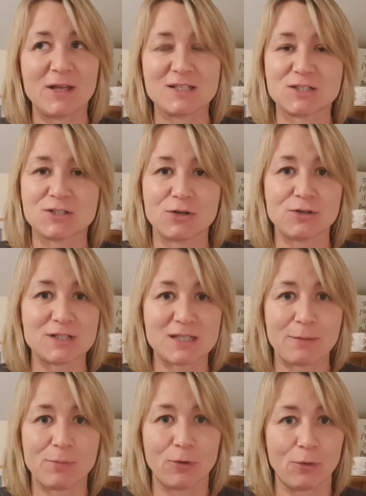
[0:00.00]
But as soon as
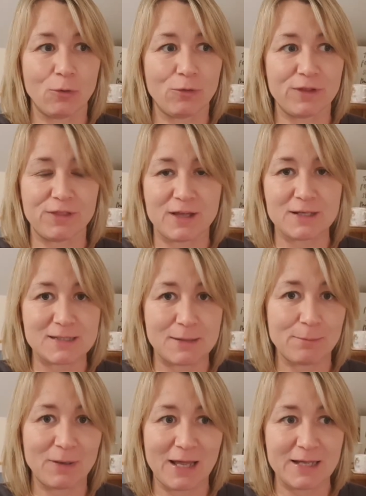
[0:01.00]
they put all the things
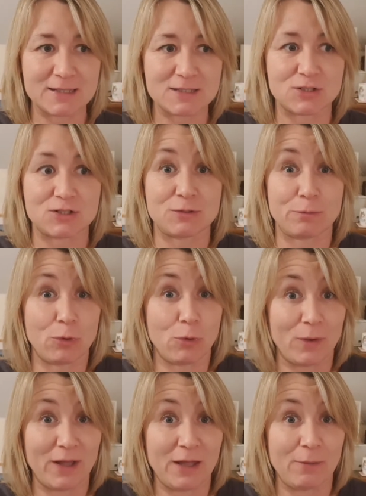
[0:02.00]
in place to
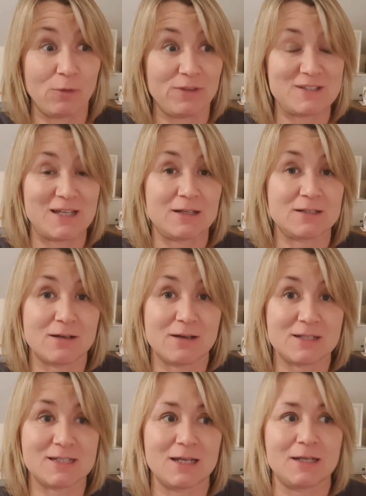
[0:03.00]
support him with his
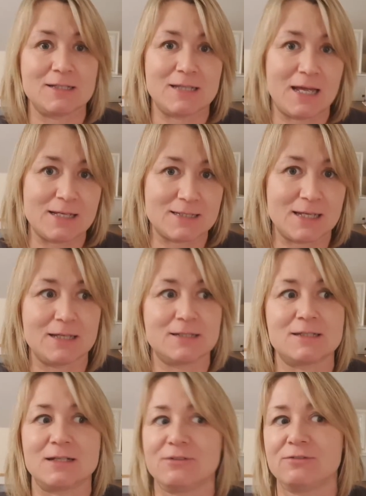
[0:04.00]
anxiety and his ASD
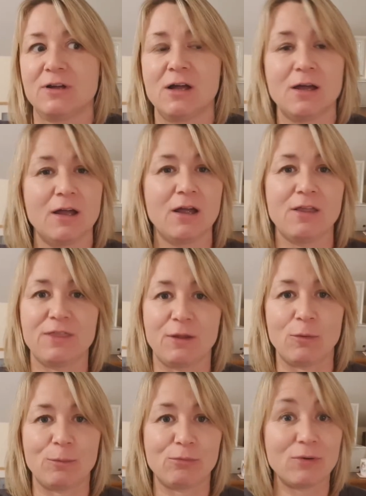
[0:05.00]
and stuff,
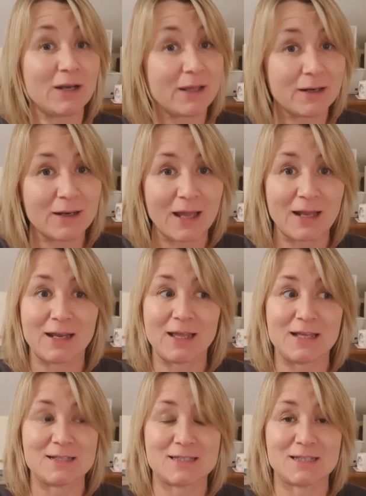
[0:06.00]
they were brilliant, and
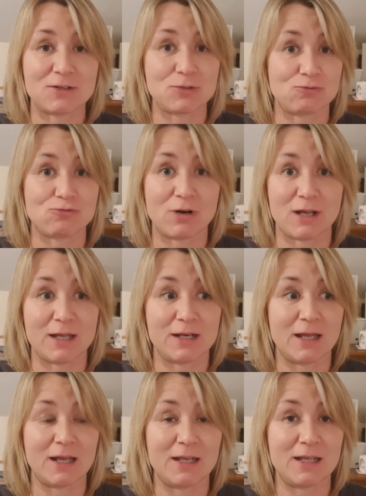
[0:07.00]
he has settled right
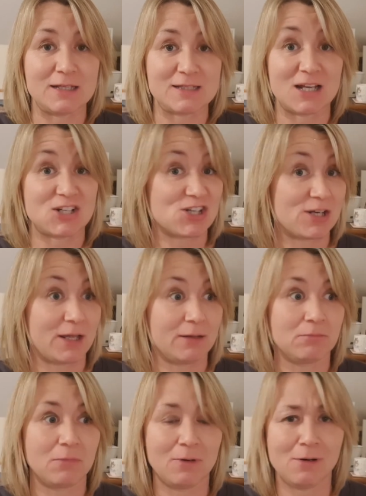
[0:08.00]
in, and he's actually
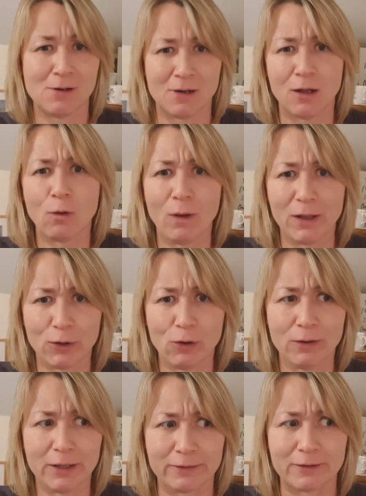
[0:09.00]
quite
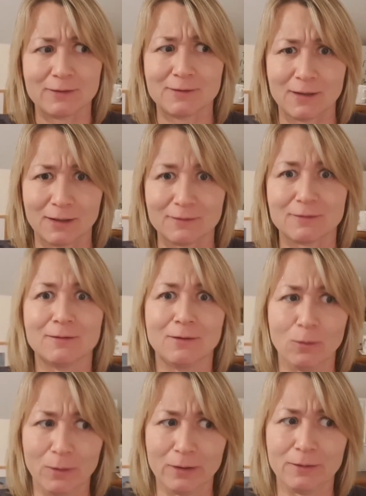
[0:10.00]
cocky these days.
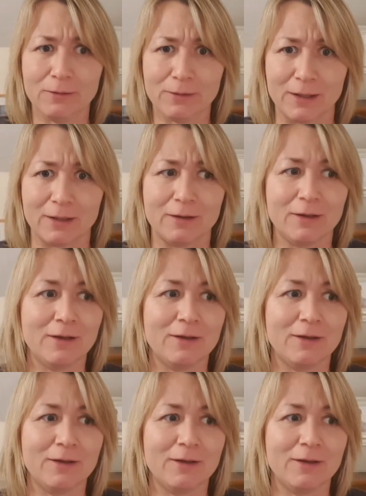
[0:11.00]
Quite cocky.